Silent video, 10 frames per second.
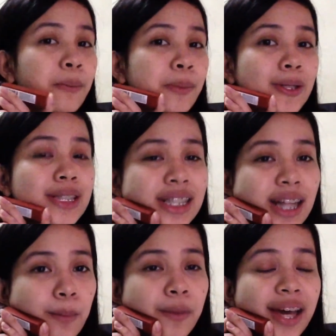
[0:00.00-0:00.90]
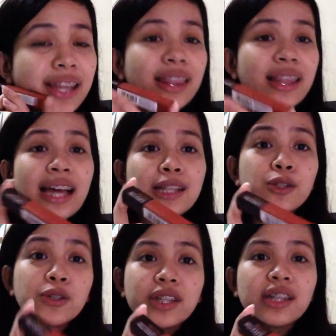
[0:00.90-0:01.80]
ado, because sinabi, I
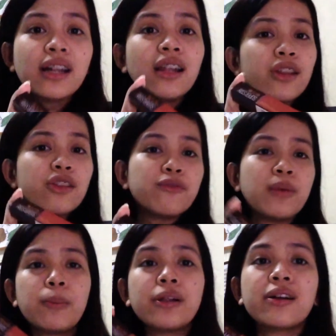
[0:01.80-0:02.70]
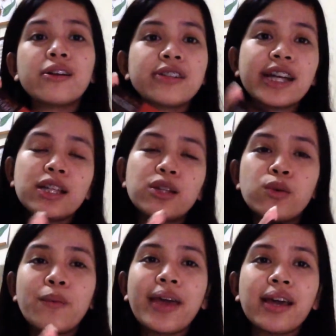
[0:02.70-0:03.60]
know that a lot of people are already
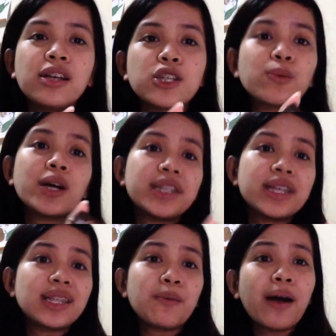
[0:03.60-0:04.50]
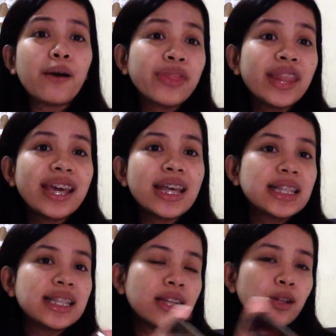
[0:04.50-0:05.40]
doing swatches about
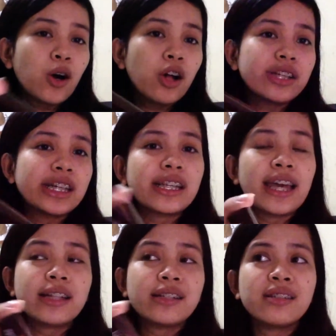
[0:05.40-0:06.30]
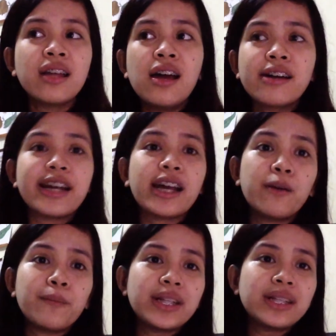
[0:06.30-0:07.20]
this and all your and
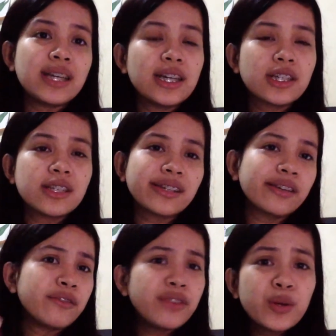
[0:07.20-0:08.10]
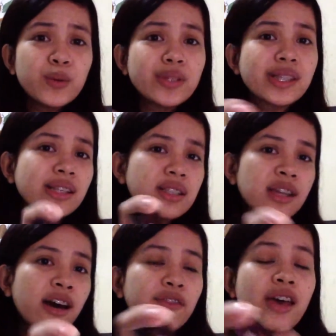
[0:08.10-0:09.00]
recommendations, reviews, and
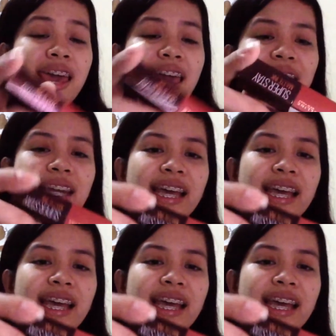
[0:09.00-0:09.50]
stuff. And